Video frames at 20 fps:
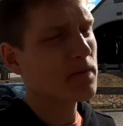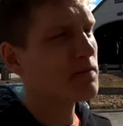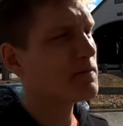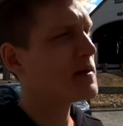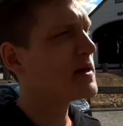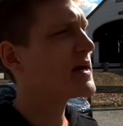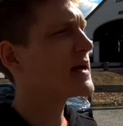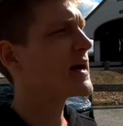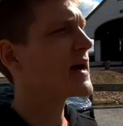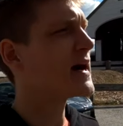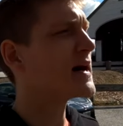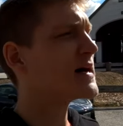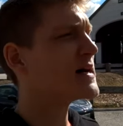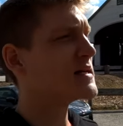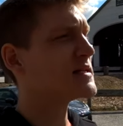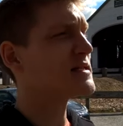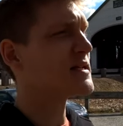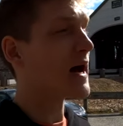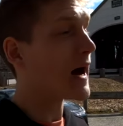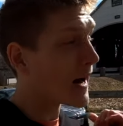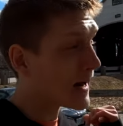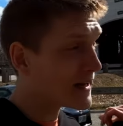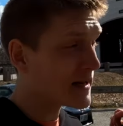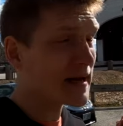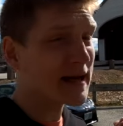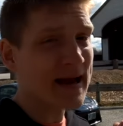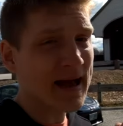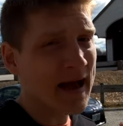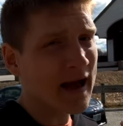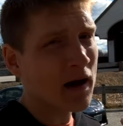because I
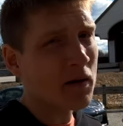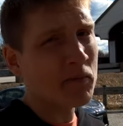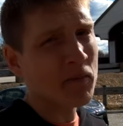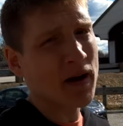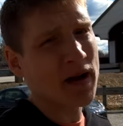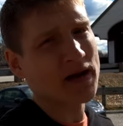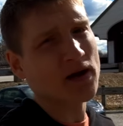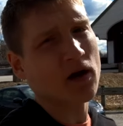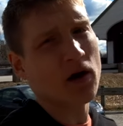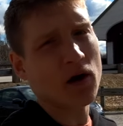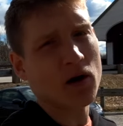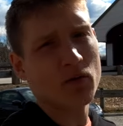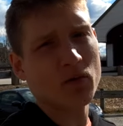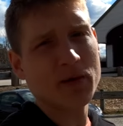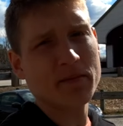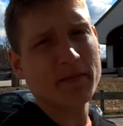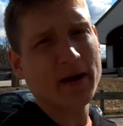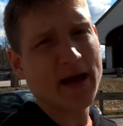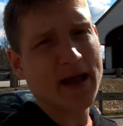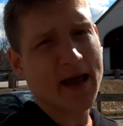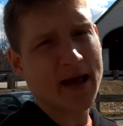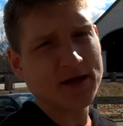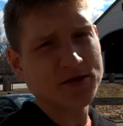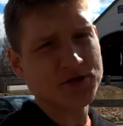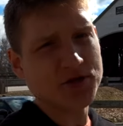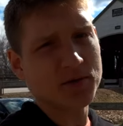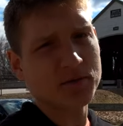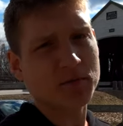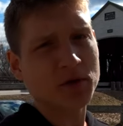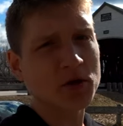didn't have my car when my
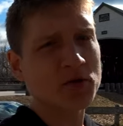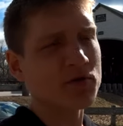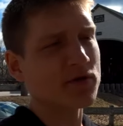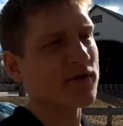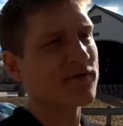engine blew.